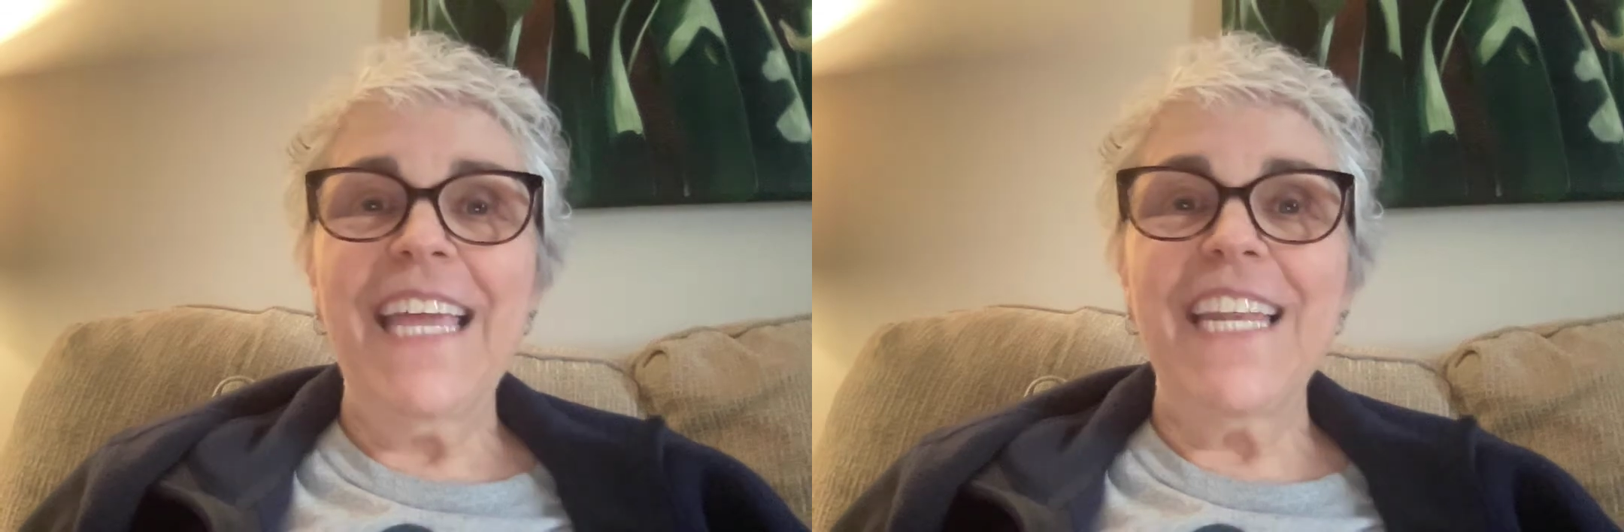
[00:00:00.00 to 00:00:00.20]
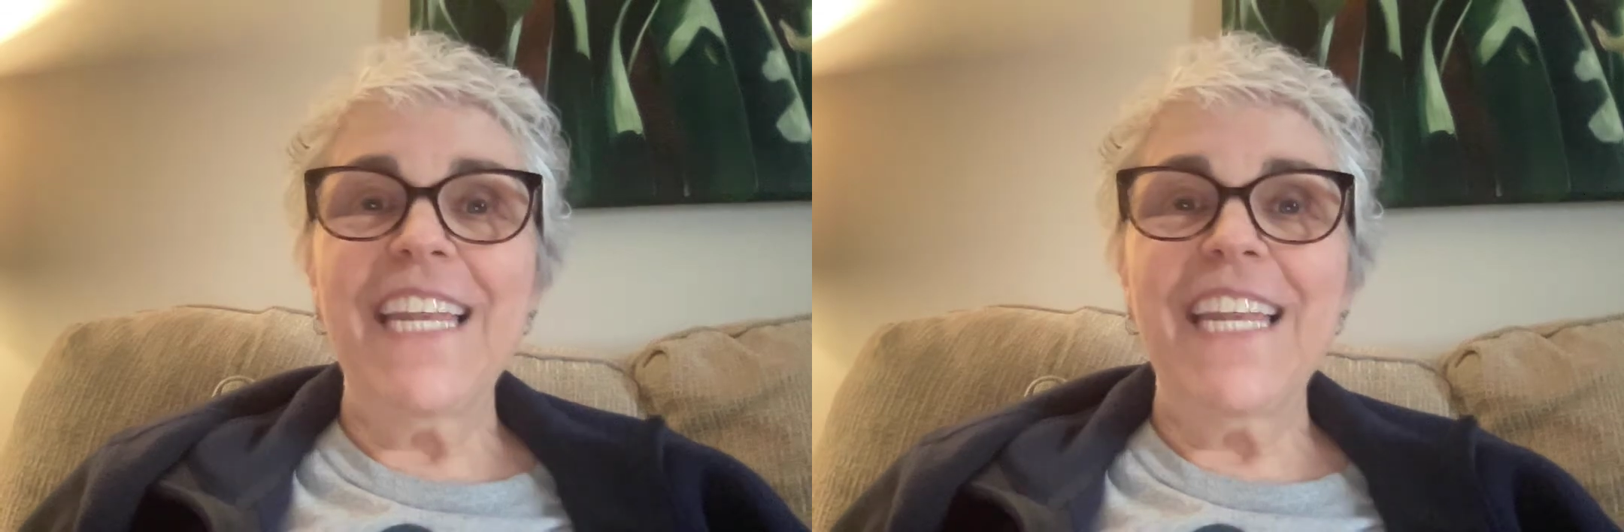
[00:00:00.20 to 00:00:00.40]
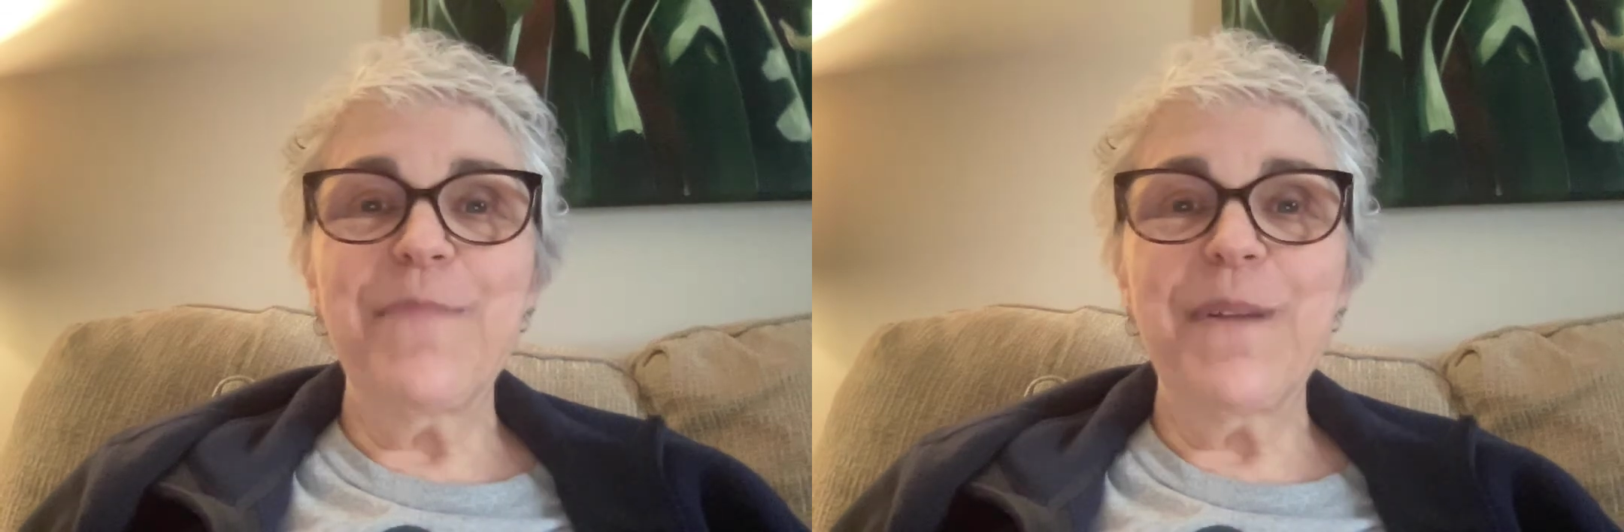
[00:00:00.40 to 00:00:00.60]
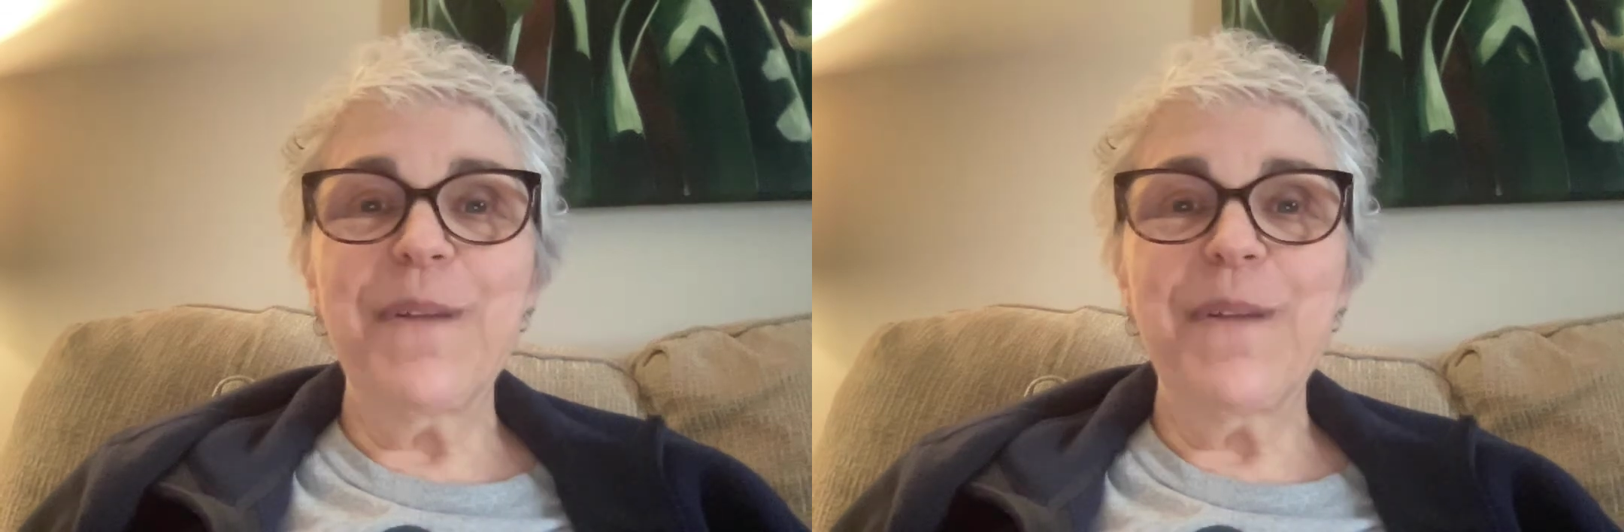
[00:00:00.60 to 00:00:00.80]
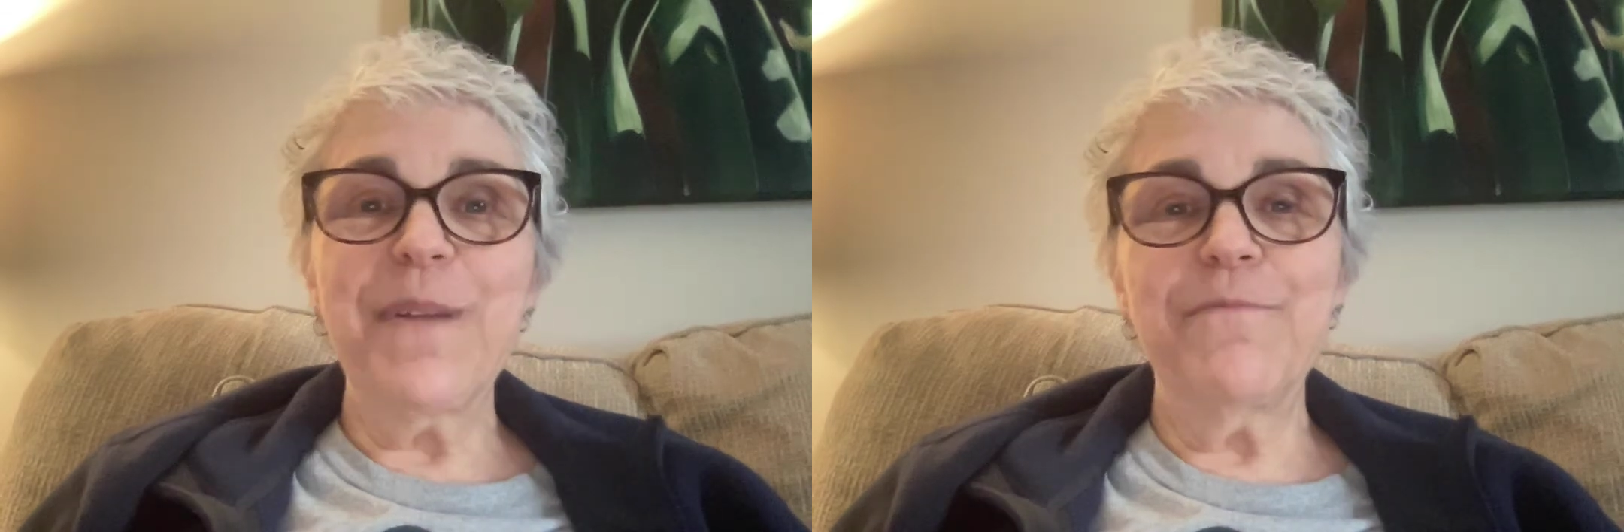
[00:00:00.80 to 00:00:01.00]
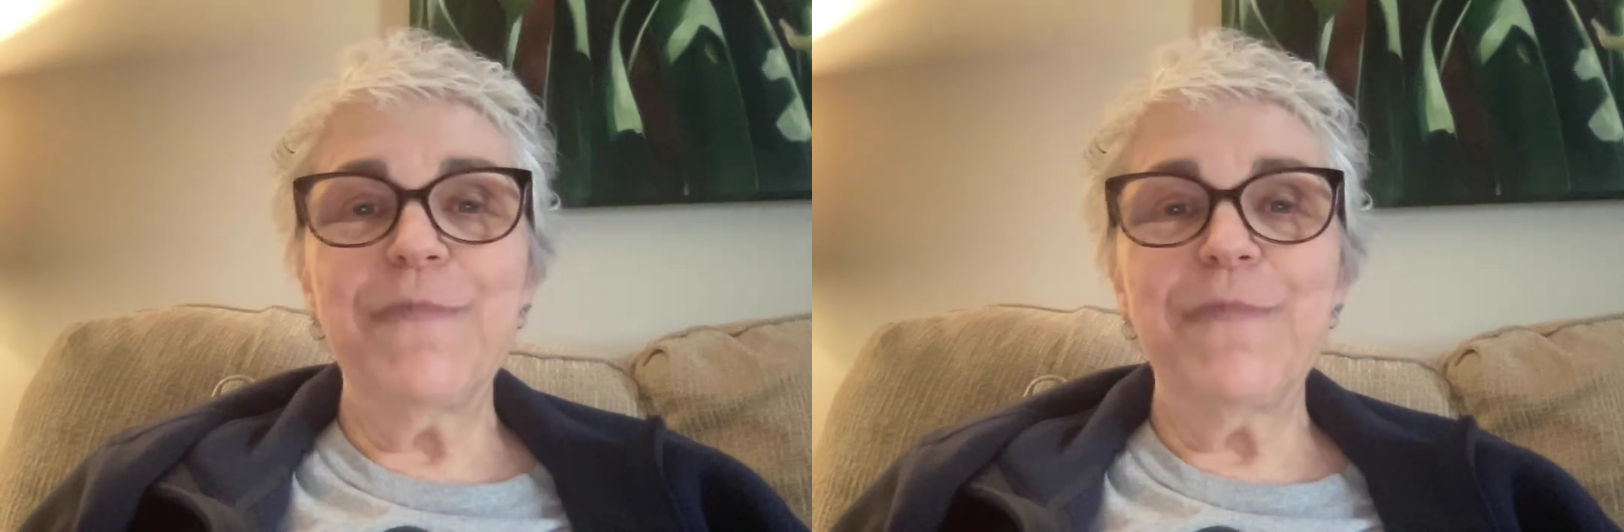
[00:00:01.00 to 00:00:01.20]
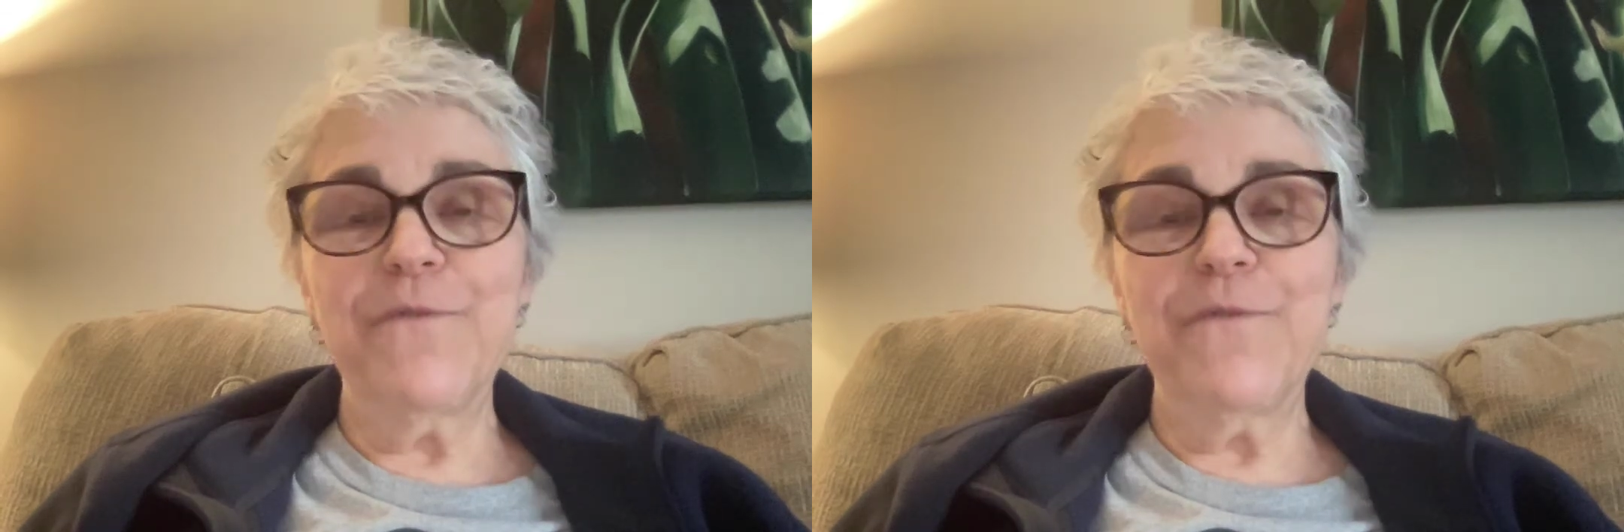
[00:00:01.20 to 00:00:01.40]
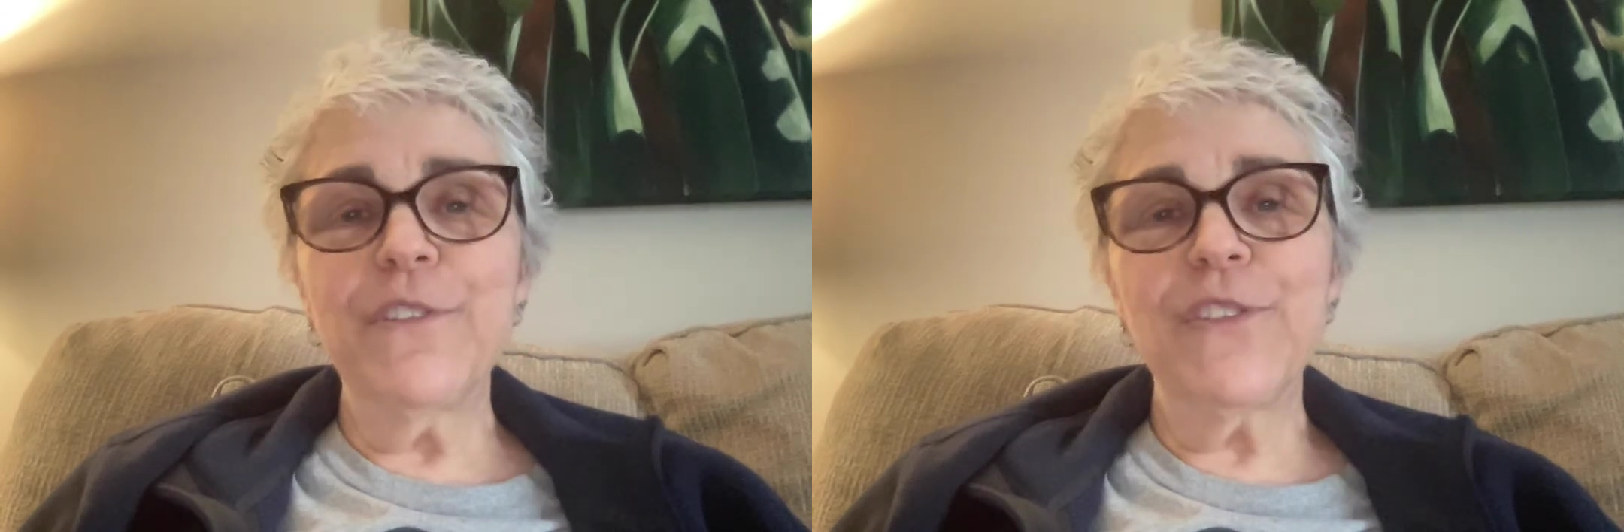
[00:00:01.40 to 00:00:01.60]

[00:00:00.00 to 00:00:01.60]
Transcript: and I've been in full